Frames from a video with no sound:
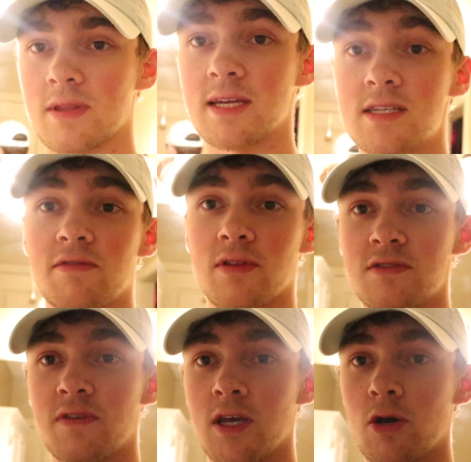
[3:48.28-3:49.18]
That's it for
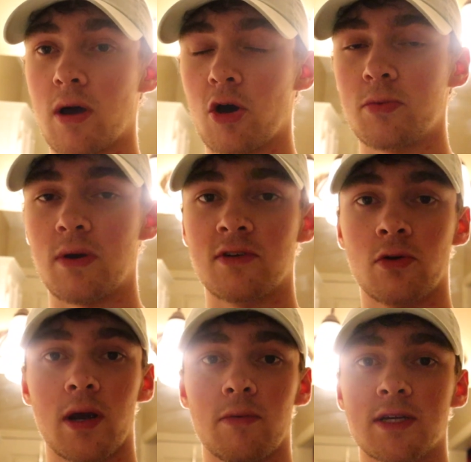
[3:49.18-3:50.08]
this video. I hope you have a
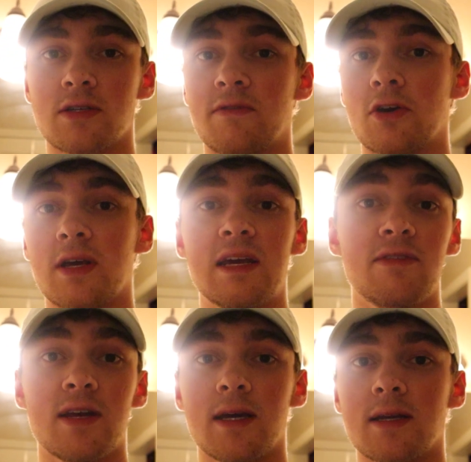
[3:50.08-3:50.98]
great rest of your
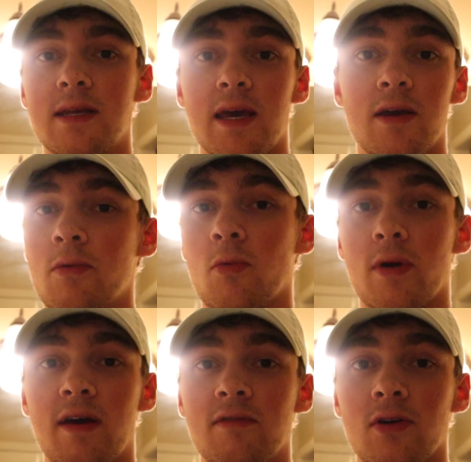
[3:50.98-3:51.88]
evening, day,
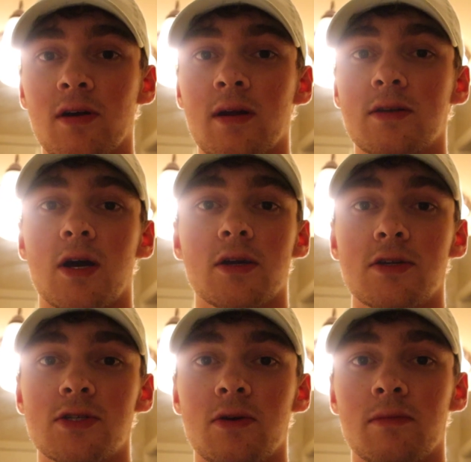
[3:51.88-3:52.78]
whatever. Talk to you
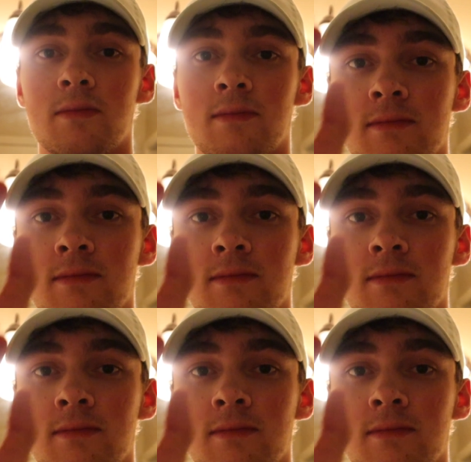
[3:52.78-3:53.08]
soon.